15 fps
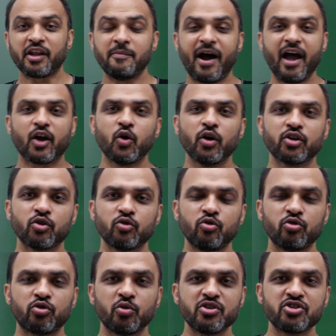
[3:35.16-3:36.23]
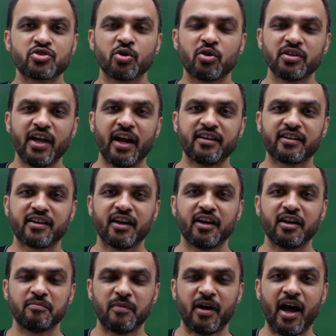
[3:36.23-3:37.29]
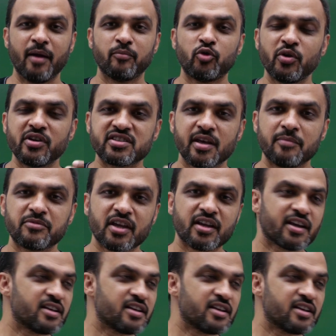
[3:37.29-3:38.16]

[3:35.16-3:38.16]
am I going to do to ensure that I'm doing something